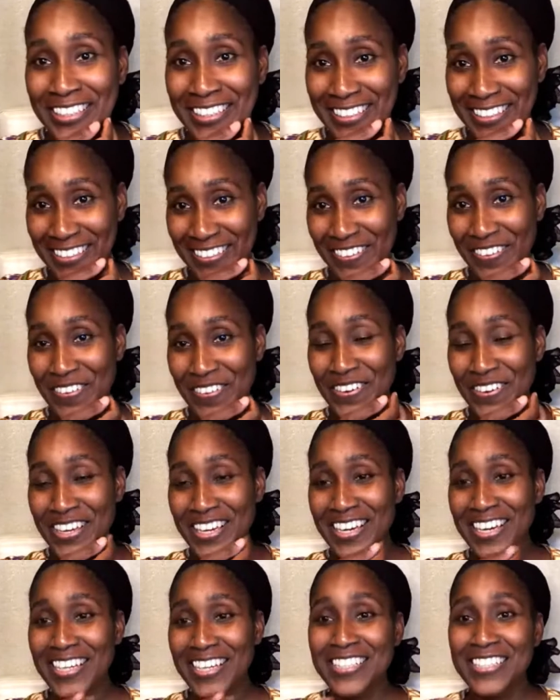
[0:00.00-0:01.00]
that was a
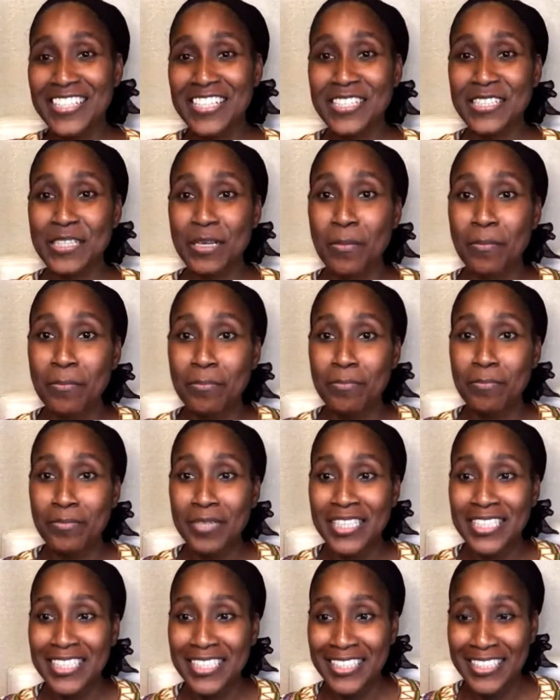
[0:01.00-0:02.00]
shot.
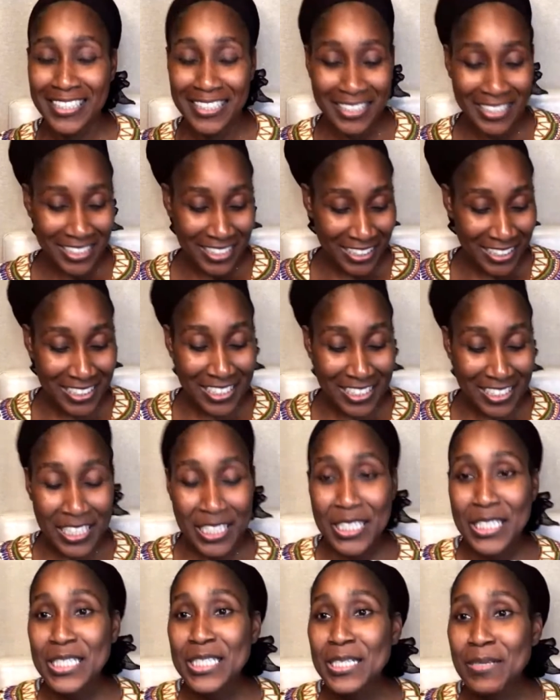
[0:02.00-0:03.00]
Okay, it's a
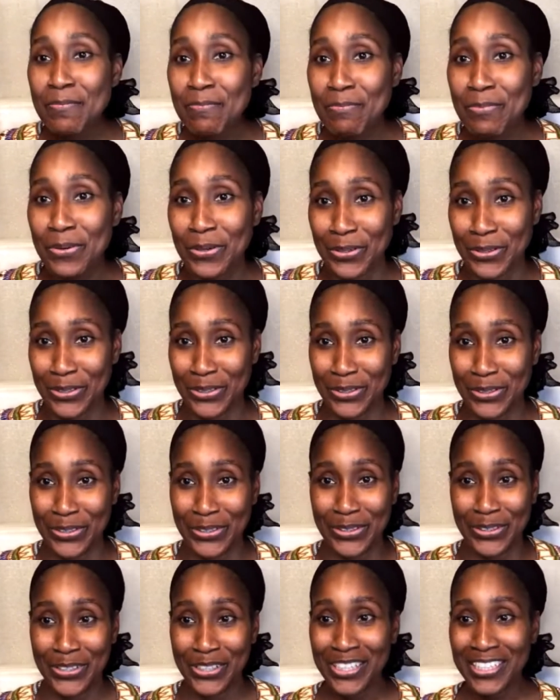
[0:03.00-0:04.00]
mini, it's a
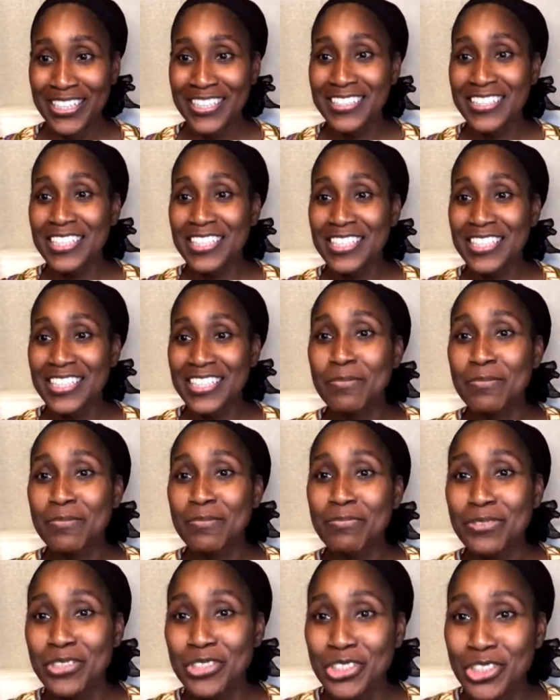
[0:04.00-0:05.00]
sip.
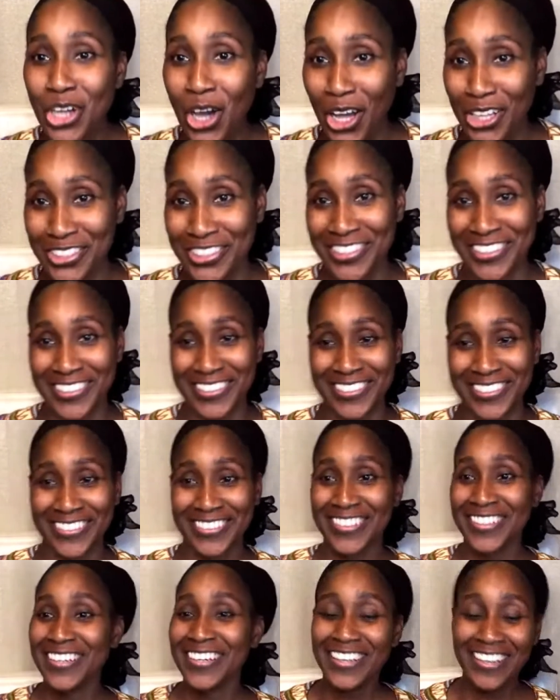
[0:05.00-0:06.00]
It's a sipped
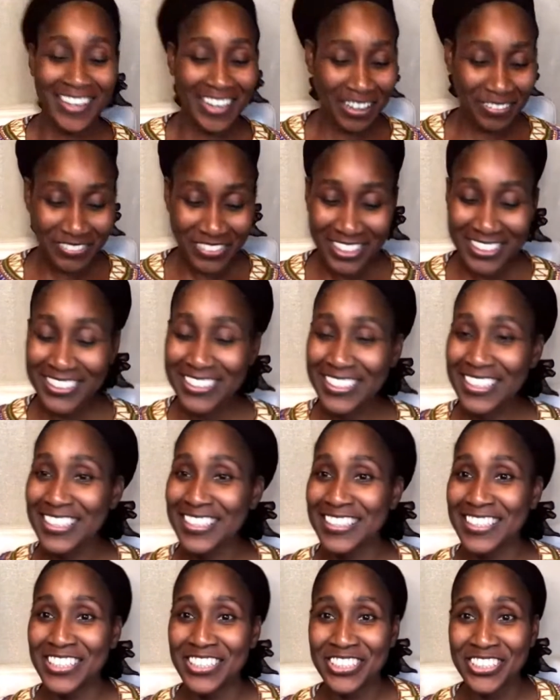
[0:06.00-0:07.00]
shot. I'm
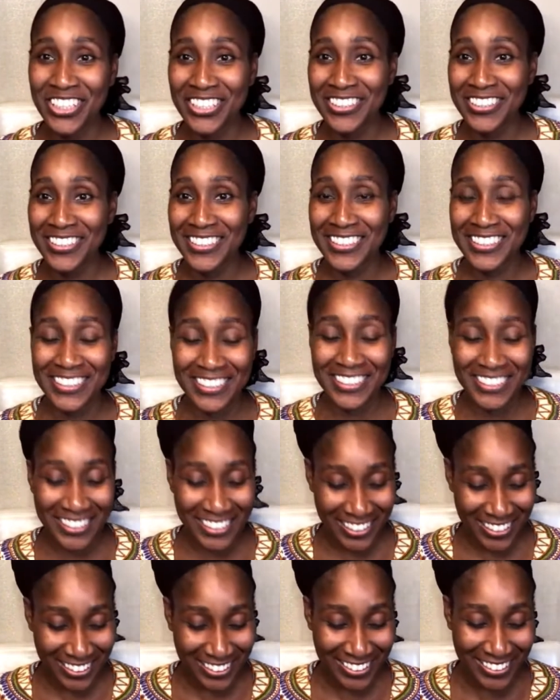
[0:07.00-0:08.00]
not taking a shot of
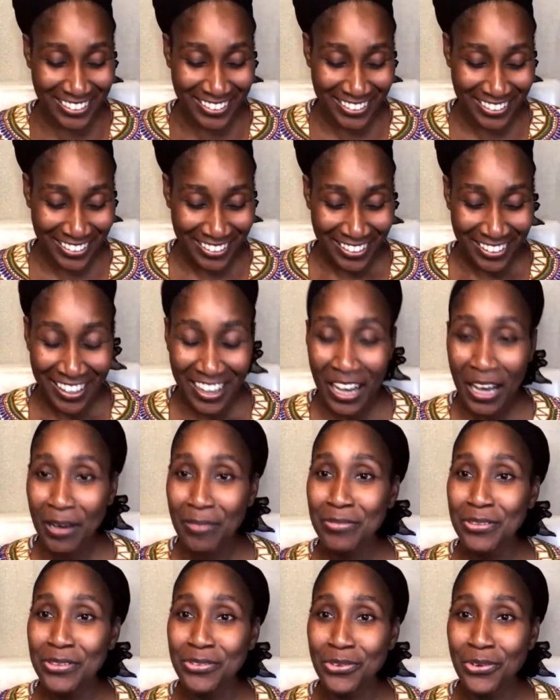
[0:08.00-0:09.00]
this thing.
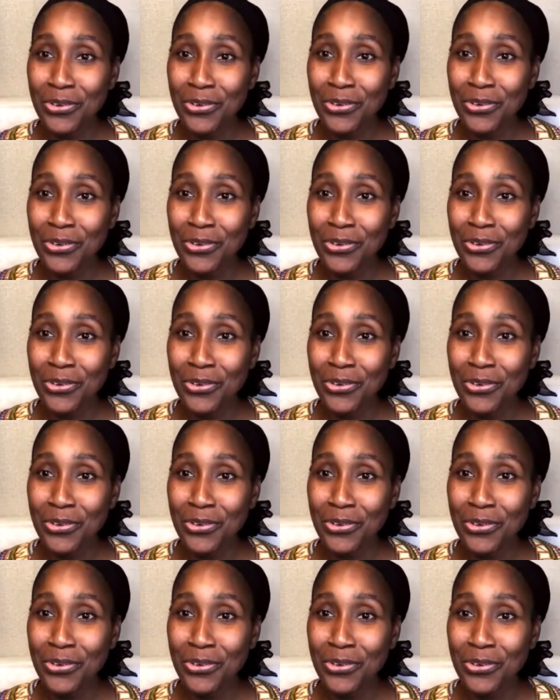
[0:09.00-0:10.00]
I'll be rolled over
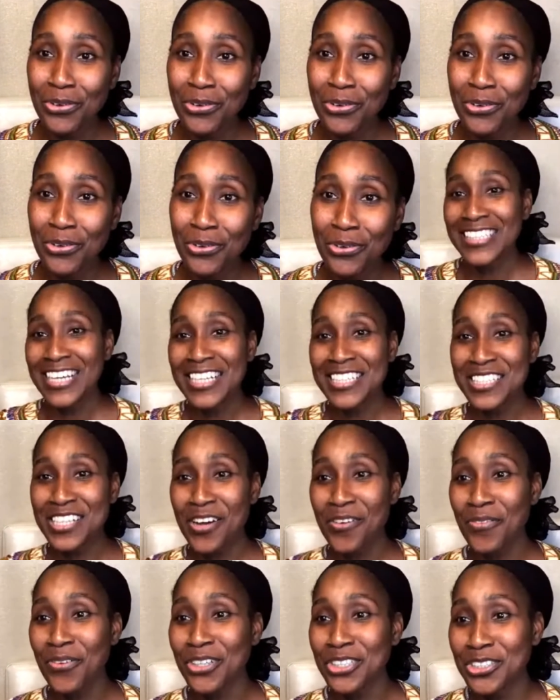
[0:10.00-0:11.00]
somewhere. That's
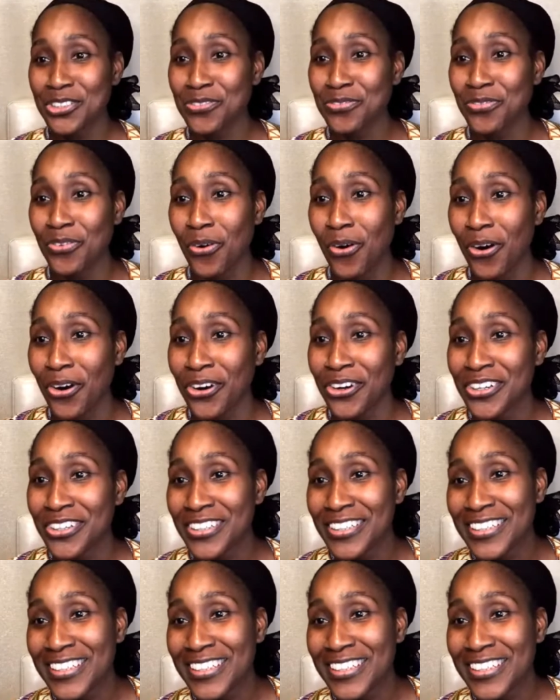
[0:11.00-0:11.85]
not what it's for.